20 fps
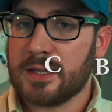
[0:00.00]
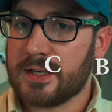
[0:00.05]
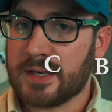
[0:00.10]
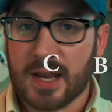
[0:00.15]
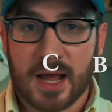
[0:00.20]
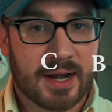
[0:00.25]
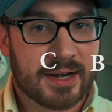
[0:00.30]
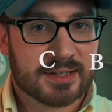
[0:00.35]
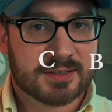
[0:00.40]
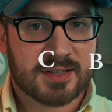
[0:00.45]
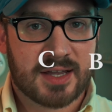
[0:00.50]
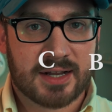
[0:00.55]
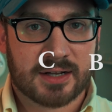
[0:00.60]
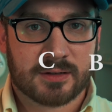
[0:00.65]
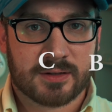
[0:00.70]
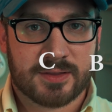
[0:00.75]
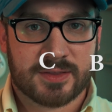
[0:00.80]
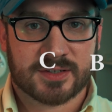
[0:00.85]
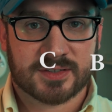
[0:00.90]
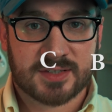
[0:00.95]
Not
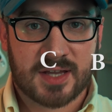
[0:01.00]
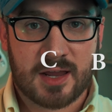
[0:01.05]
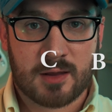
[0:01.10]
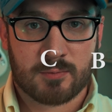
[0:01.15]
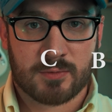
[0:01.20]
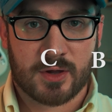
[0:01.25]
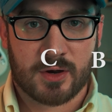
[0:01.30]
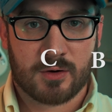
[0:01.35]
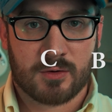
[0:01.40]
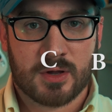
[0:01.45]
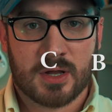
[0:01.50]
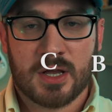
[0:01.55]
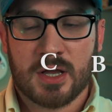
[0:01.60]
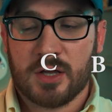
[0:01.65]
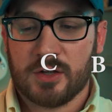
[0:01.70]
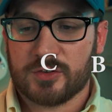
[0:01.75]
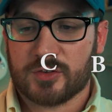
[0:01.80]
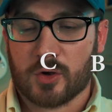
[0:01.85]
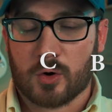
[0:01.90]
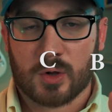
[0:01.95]
exactly the same, though.
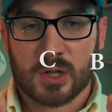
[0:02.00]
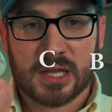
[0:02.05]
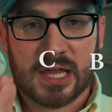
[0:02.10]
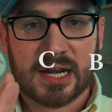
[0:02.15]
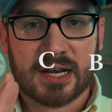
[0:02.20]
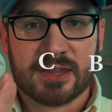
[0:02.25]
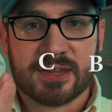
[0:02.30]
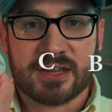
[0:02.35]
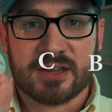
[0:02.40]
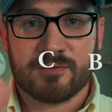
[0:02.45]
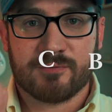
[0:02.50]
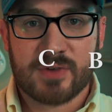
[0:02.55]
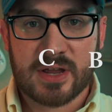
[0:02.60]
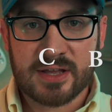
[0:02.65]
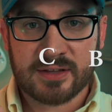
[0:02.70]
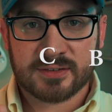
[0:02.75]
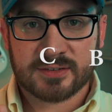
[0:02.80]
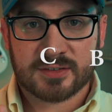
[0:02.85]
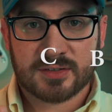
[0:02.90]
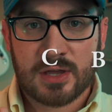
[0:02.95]
So a lot of the
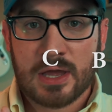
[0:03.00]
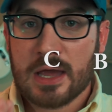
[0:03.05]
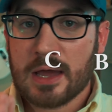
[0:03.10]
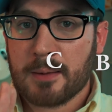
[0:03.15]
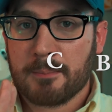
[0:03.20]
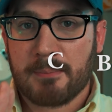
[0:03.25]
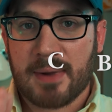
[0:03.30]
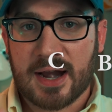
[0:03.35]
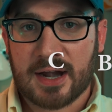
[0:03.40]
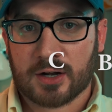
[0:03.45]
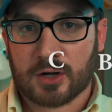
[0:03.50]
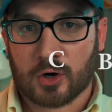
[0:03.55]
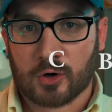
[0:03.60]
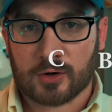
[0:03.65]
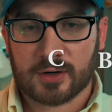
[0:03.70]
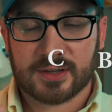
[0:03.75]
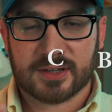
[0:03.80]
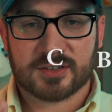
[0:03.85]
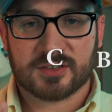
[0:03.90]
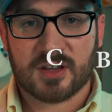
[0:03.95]
events might
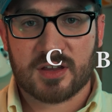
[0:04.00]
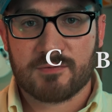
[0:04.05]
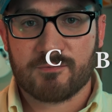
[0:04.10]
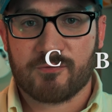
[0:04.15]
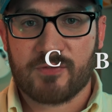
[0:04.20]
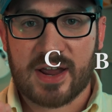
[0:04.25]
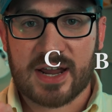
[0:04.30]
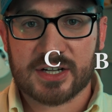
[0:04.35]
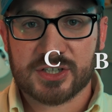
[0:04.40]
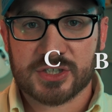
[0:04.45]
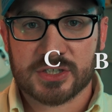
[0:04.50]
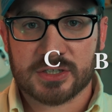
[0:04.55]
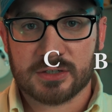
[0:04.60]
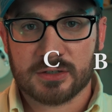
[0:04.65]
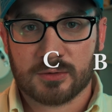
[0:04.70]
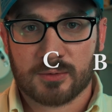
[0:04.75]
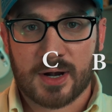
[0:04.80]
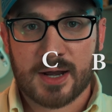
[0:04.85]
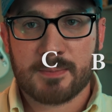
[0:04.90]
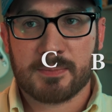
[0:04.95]
occur in the same
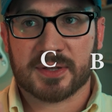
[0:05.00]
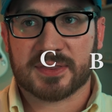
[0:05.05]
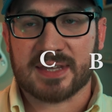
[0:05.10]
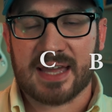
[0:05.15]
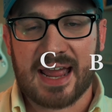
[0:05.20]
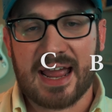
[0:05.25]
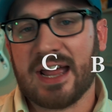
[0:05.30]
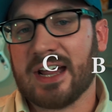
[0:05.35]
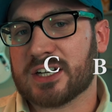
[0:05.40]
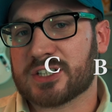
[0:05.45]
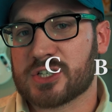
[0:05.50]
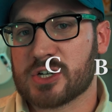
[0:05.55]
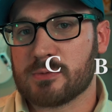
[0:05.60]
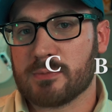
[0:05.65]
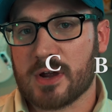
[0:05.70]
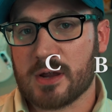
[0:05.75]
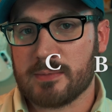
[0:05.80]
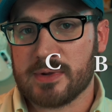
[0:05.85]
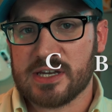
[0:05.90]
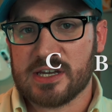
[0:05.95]
fashion, right? But the action
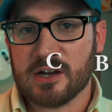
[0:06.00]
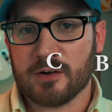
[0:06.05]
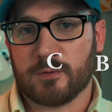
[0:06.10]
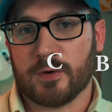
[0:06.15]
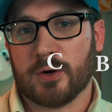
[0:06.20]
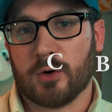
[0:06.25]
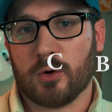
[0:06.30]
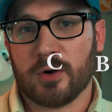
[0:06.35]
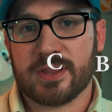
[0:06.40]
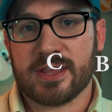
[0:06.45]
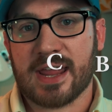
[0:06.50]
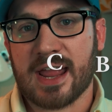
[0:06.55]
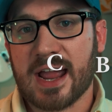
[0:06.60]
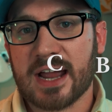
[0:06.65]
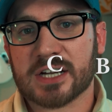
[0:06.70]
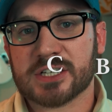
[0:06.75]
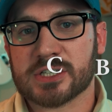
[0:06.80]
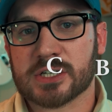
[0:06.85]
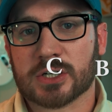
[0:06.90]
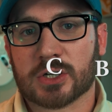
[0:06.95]
might be different. Or the
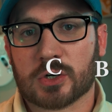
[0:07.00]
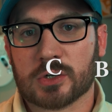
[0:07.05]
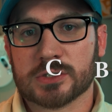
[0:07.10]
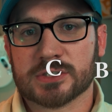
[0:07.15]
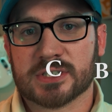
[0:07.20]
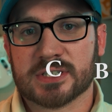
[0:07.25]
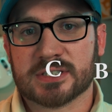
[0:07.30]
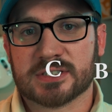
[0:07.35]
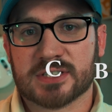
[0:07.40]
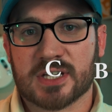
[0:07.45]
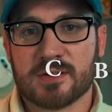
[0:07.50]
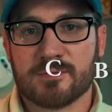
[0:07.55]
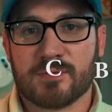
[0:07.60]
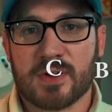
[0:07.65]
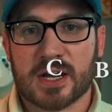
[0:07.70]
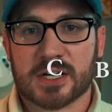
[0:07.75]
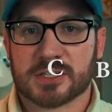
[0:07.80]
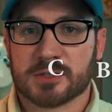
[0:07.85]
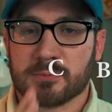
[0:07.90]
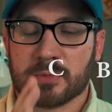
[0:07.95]
action occurs in the same
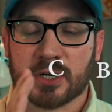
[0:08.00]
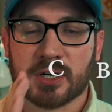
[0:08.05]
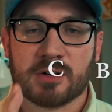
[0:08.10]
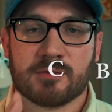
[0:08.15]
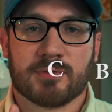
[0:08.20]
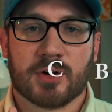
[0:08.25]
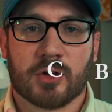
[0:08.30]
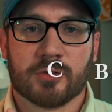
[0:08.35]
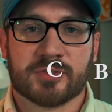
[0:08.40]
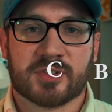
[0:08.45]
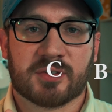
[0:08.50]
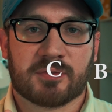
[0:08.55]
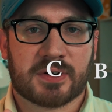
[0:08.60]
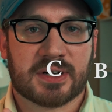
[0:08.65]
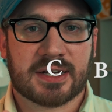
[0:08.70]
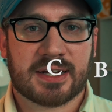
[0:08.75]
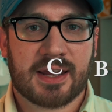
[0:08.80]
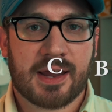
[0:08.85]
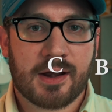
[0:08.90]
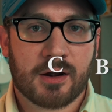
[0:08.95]
fashion, but it involves
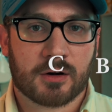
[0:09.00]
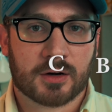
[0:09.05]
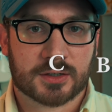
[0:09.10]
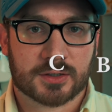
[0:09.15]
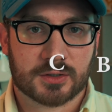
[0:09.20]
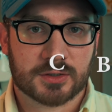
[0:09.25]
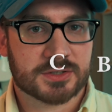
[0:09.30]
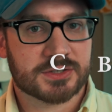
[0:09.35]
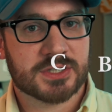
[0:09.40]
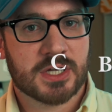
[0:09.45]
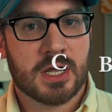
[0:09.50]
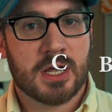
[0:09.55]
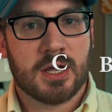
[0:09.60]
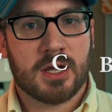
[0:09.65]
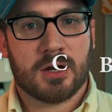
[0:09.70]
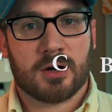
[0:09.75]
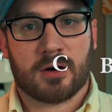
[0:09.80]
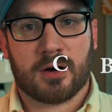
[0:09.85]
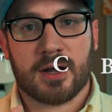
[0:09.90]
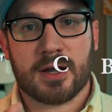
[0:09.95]
different characters,
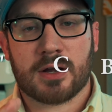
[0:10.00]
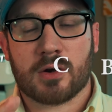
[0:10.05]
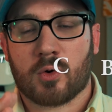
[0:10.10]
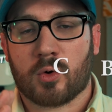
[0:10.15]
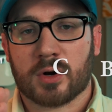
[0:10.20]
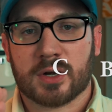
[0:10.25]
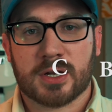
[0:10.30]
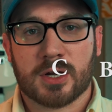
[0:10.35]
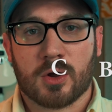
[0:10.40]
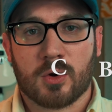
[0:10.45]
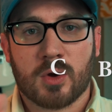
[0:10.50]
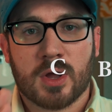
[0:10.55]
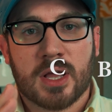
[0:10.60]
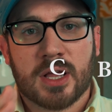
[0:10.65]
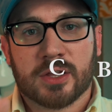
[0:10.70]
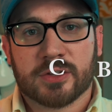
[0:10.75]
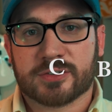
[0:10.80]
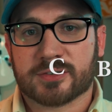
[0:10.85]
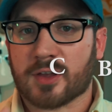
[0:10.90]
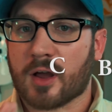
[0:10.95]
all right? Or,
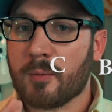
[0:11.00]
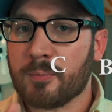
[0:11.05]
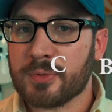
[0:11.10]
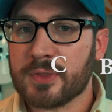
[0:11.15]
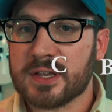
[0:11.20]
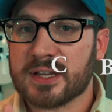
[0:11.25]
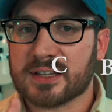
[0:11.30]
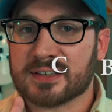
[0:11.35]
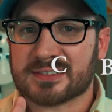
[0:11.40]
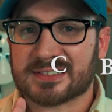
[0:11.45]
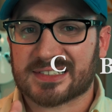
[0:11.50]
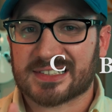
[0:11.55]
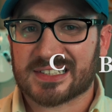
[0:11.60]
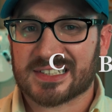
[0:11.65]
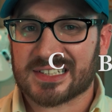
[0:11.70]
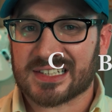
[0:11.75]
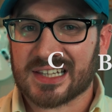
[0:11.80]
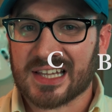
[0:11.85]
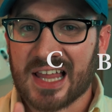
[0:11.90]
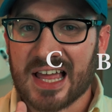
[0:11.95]
something is
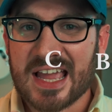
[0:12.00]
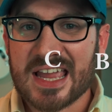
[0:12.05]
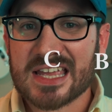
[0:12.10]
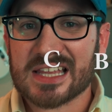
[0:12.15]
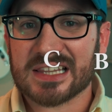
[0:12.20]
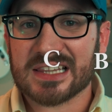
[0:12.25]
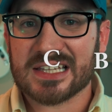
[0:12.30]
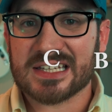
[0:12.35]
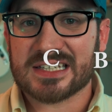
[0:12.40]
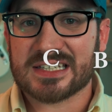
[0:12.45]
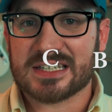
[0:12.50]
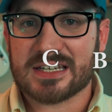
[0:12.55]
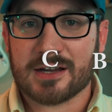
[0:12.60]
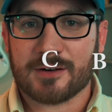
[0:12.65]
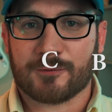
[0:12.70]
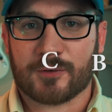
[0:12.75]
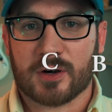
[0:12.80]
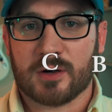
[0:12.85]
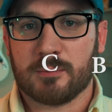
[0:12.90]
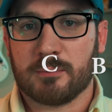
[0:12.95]
slightly
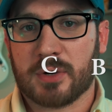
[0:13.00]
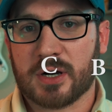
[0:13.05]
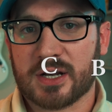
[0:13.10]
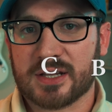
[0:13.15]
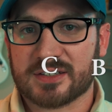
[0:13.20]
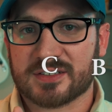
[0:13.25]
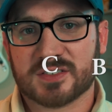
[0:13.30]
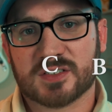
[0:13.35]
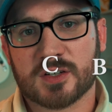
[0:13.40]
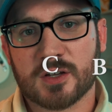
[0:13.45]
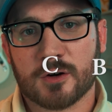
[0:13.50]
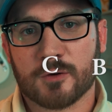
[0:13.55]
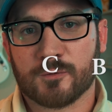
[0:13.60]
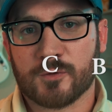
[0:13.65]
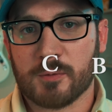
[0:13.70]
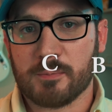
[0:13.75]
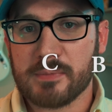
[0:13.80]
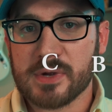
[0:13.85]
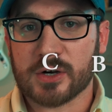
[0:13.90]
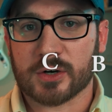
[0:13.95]
different, but it's still
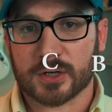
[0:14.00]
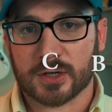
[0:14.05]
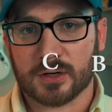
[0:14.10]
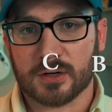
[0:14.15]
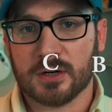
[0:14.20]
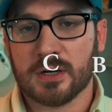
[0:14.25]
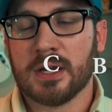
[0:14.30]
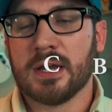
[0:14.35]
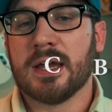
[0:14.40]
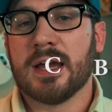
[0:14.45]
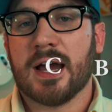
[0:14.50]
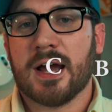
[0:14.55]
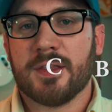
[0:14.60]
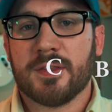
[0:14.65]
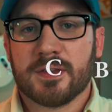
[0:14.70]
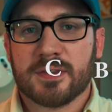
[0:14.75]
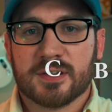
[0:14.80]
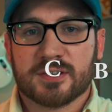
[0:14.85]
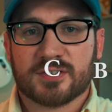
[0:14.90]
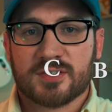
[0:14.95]
familiar.
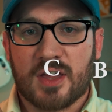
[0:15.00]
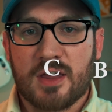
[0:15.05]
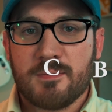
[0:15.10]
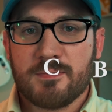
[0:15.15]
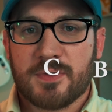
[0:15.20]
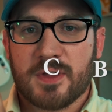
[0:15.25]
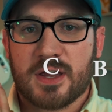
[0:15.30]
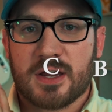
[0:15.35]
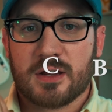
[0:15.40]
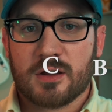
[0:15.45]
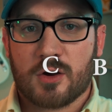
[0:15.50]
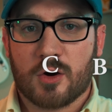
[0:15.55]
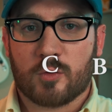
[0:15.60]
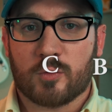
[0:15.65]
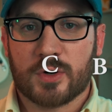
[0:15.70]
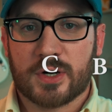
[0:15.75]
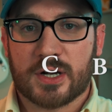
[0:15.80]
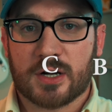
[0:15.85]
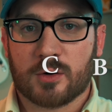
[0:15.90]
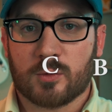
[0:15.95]
And then the same thing
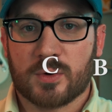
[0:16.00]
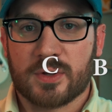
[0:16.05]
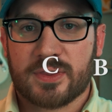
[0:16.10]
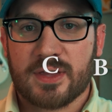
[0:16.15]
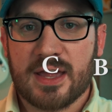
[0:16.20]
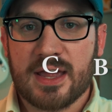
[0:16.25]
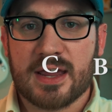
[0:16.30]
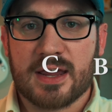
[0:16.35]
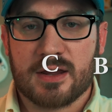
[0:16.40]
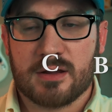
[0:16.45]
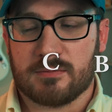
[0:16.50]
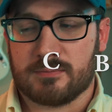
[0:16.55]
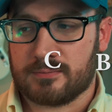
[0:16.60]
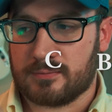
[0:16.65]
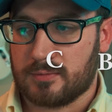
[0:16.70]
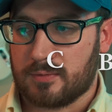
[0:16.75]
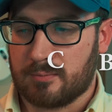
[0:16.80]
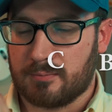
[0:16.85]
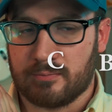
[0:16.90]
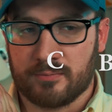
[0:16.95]
over here with A.
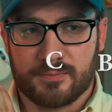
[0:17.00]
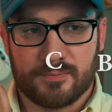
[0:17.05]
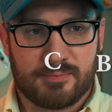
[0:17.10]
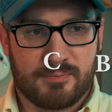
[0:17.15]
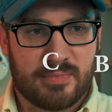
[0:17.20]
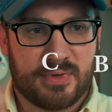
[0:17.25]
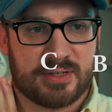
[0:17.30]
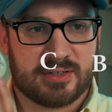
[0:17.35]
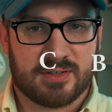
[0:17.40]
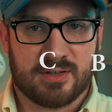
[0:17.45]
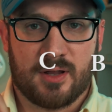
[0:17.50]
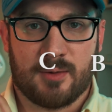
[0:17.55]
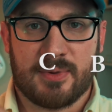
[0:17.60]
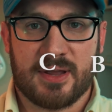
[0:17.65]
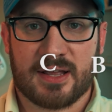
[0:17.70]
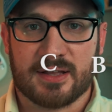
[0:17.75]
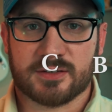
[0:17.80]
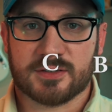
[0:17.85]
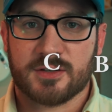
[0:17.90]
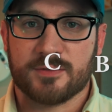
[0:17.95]
I'm mixing up
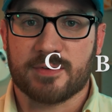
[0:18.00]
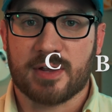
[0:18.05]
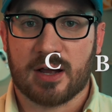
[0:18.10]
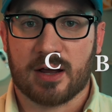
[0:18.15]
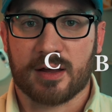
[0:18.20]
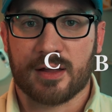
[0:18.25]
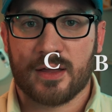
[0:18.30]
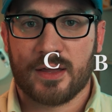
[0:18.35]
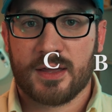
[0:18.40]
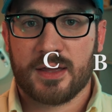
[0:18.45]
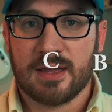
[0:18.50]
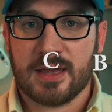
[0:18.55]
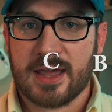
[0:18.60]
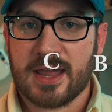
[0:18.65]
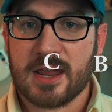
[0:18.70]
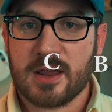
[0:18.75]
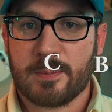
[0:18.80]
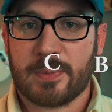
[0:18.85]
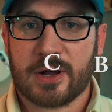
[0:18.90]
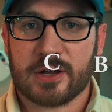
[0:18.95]
hands. You've got
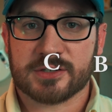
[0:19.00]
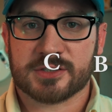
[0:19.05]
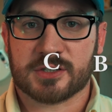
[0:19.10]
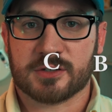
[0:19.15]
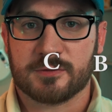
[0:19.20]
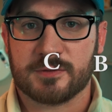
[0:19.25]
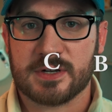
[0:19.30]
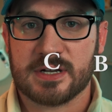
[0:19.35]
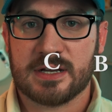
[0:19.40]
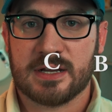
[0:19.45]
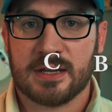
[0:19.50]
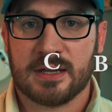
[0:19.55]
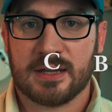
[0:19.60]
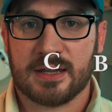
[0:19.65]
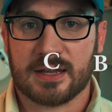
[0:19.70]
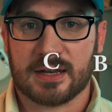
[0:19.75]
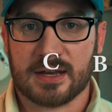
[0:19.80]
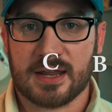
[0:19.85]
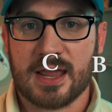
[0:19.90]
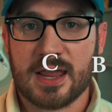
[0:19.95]
A apostrophe
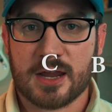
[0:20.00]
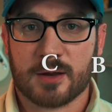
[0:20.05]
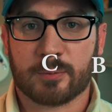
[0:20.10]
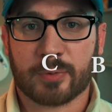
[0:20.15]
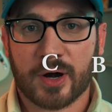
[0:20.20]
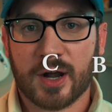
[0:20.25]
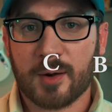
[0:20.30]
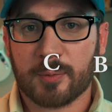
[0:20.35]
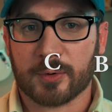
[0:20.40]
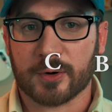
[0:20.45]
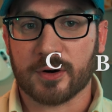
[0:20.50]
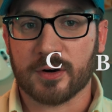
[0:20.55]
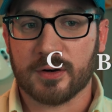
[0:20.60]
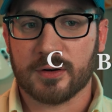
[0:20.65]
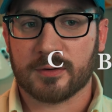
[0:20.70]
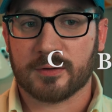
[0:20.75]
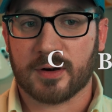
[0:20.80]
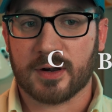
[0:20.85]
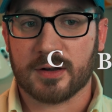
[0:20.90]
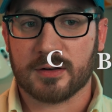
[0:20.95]
and A
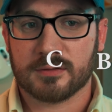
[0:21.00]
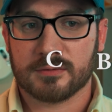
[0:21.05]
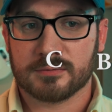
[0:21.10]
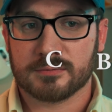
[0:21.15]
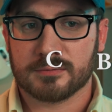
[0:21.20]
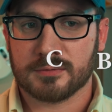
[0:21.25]
proper, right?